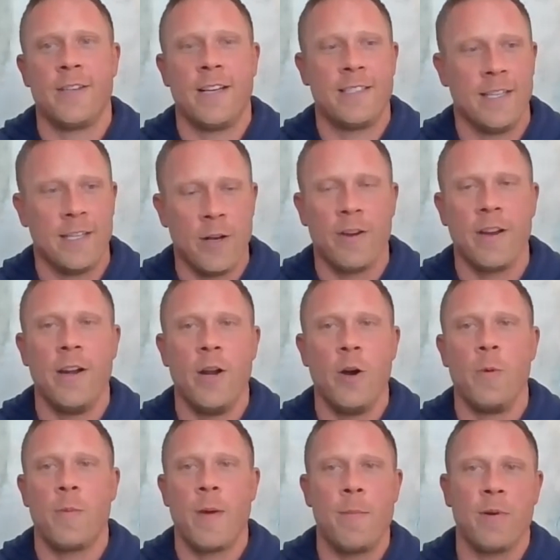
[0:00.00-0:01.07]
So I said, go get a
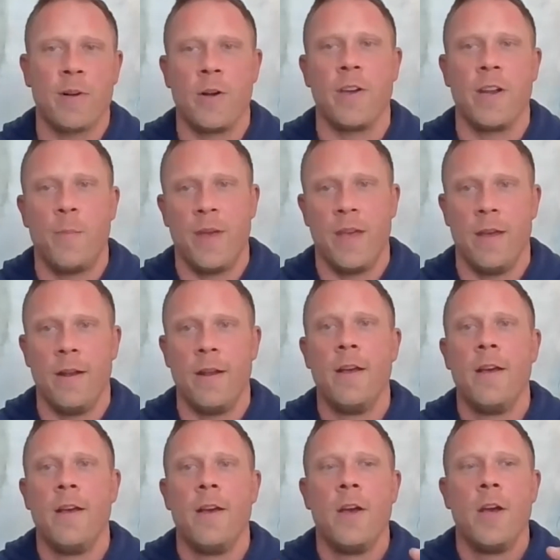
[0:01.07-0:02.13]
notebook paper, go get a pen.
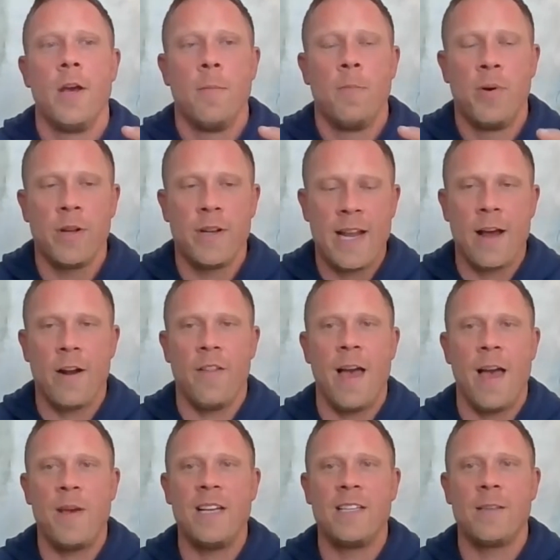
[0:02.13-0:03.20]
Put down on
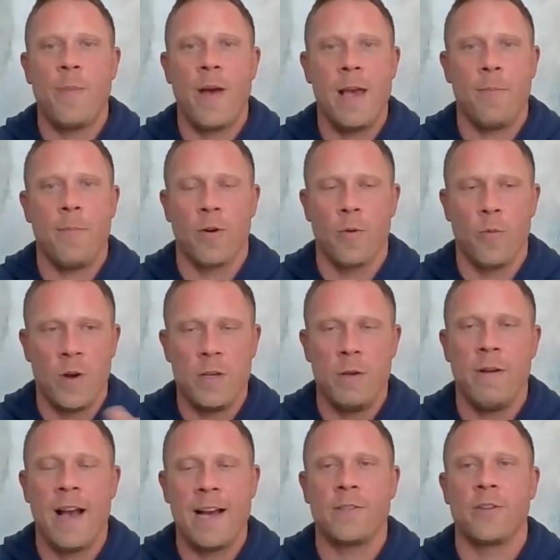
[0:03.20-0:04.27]
that piece of paper what you
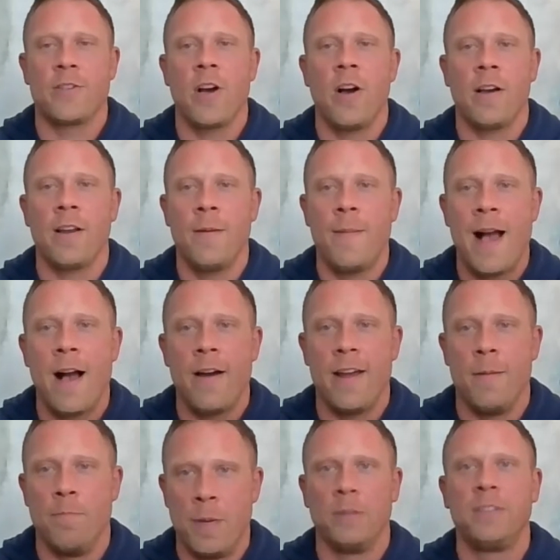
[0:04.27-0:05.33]
guys are talking about
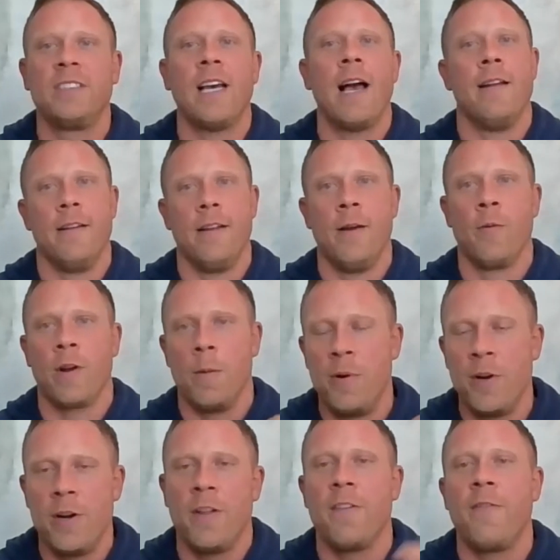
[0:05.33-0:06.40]
and both sign it. We're gonna
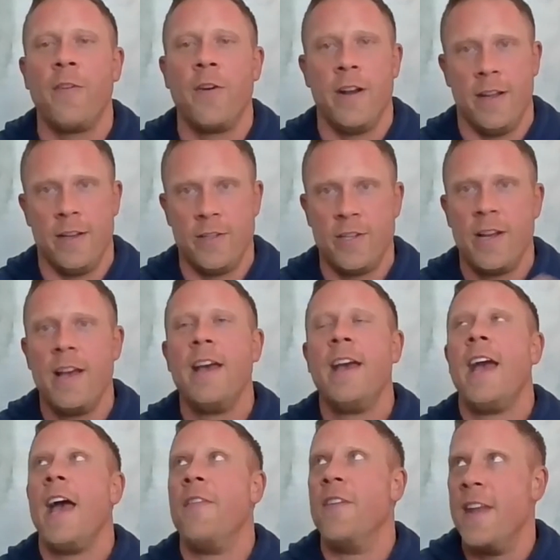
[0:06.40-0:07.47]
put it on the fridge.
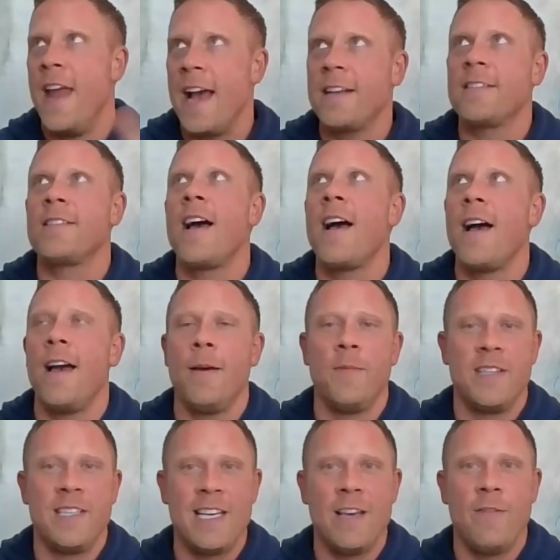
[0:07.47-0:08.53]
And the next time
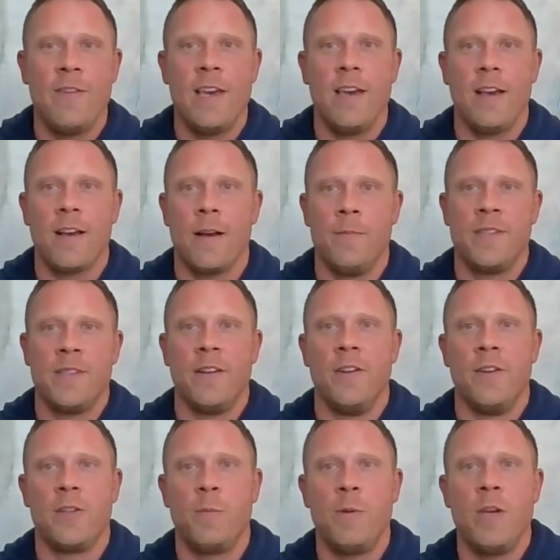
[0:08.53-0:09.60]
the TV comes into
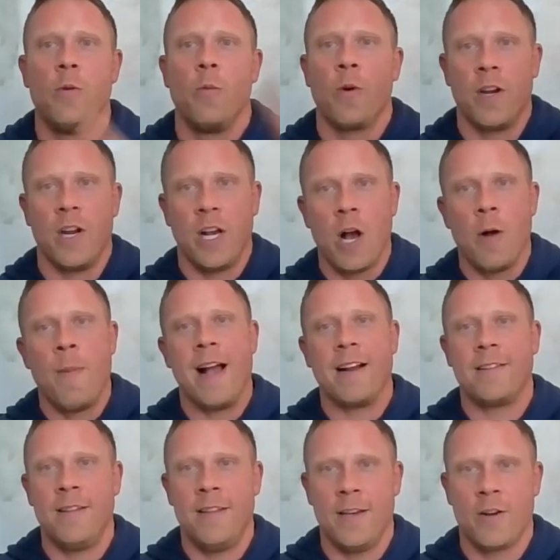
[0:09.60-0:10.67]
dispute, we're gonna go back
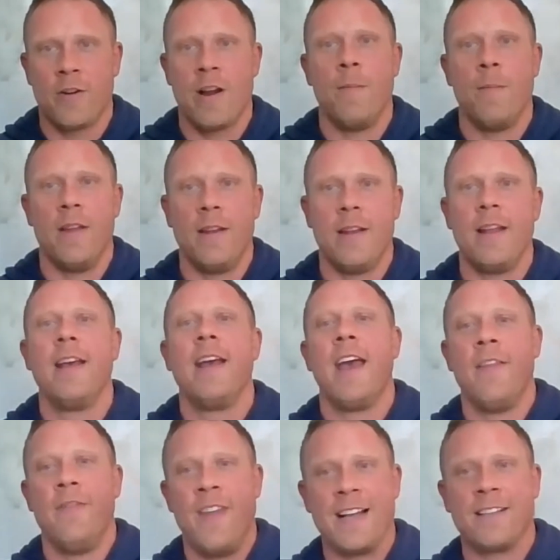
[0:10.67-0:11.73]
to the agreement
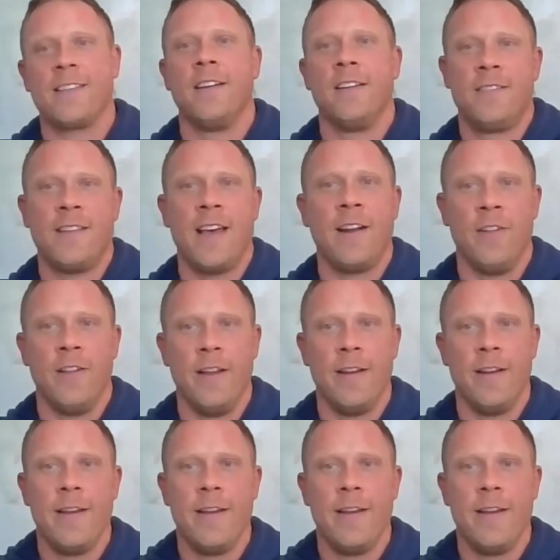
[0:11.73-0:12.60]
and that's gonna settle it.